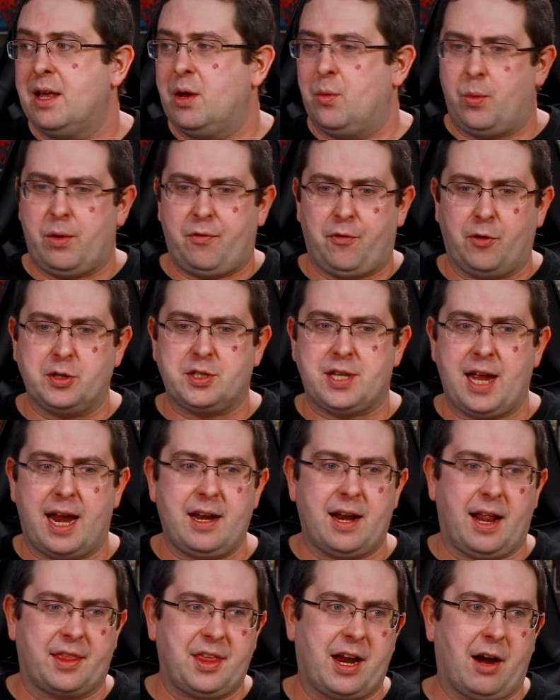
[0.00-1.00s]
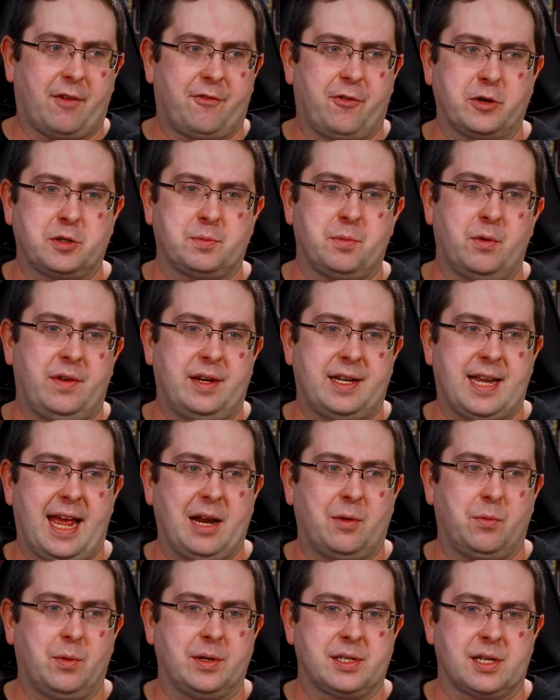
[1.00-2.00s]
When we first dated, I think our first movie
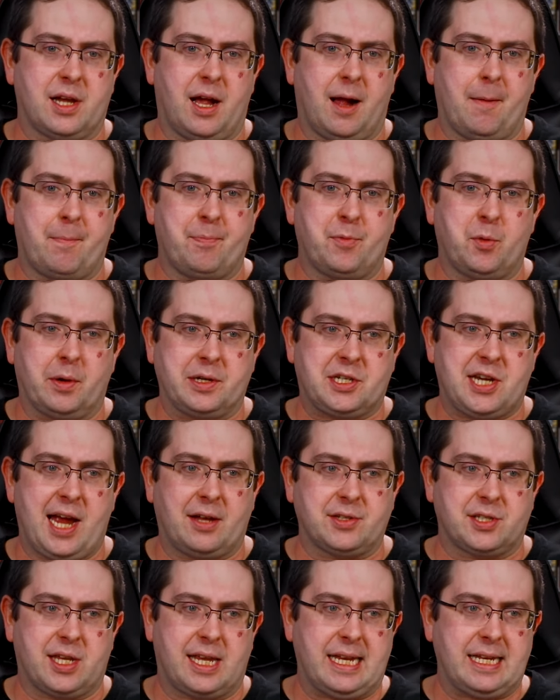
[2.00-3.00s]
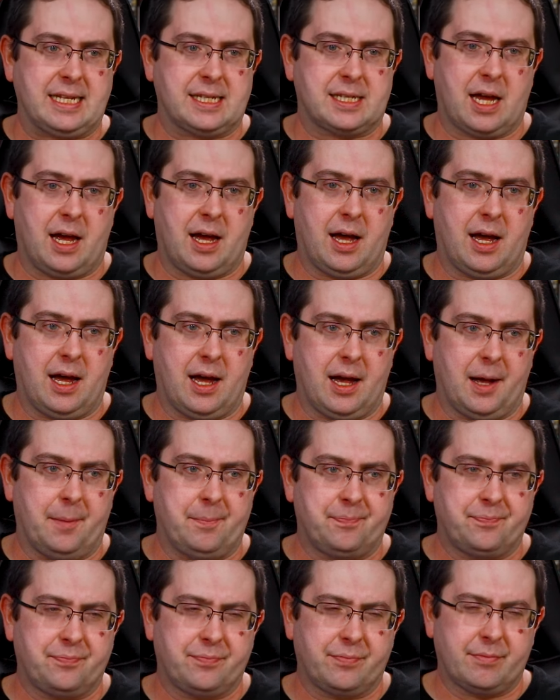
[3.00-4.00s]
date was the Wachowskis...